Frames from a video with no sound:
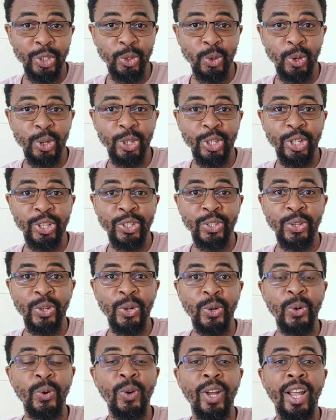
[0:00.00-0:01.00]
structures
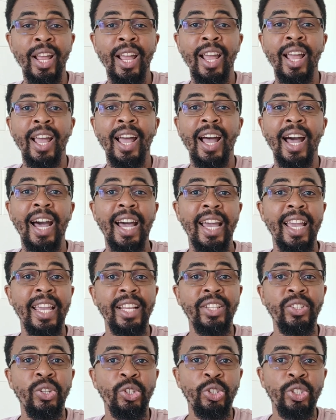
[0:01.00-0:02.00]
now.
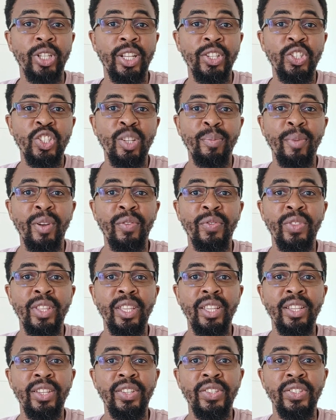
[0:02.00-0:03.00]
I touched on some of
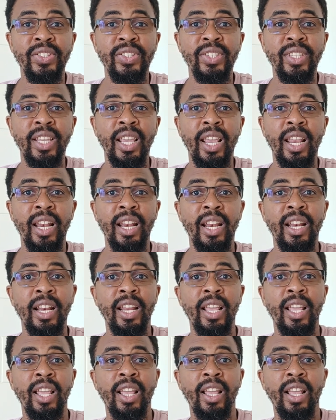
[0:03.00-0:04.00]
these in
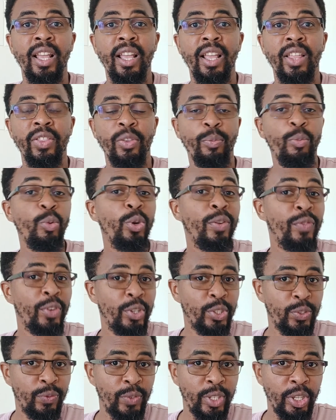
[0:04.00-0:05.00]
the
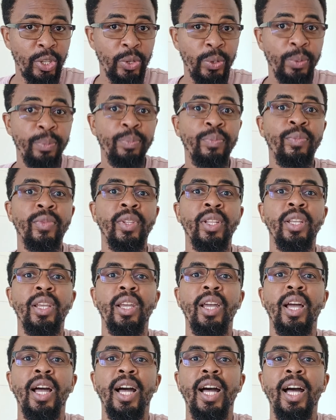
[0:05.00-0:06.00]
previous video.
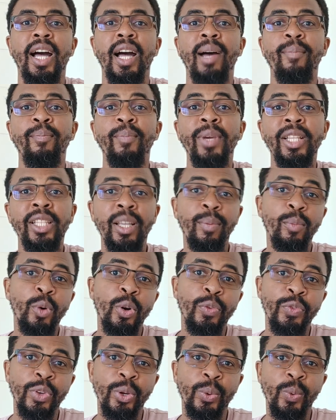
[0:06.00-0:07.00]

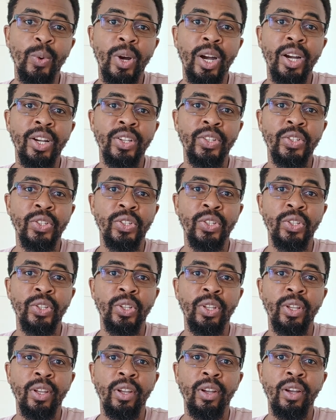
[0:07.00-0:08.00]
Metamorphic rocks
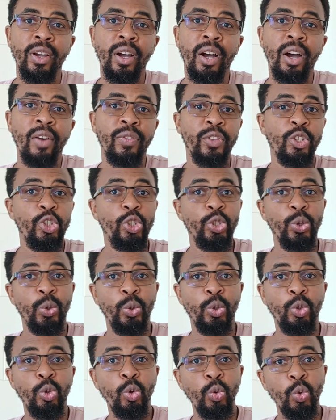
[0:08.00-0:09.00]
often
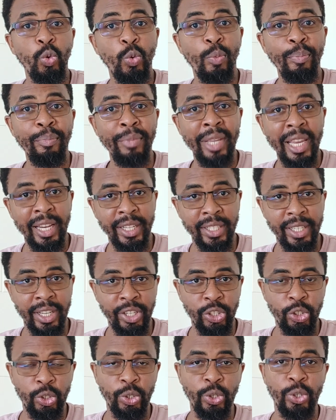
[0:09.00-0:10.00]
show two main
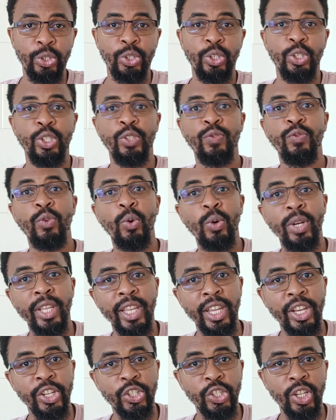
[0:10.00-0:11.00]
textures. There's
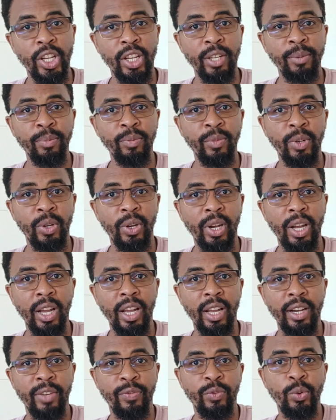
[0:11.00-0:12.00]
foliation,
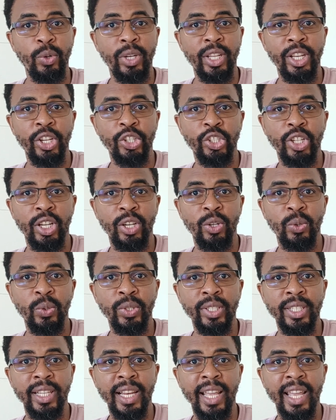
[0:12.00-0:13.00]
and foliation
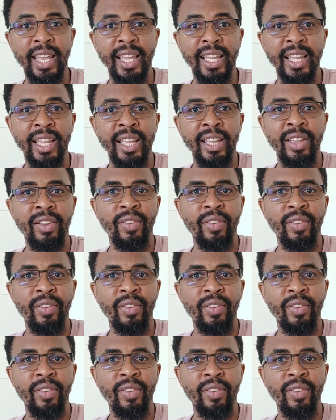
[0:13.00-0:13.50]
looks like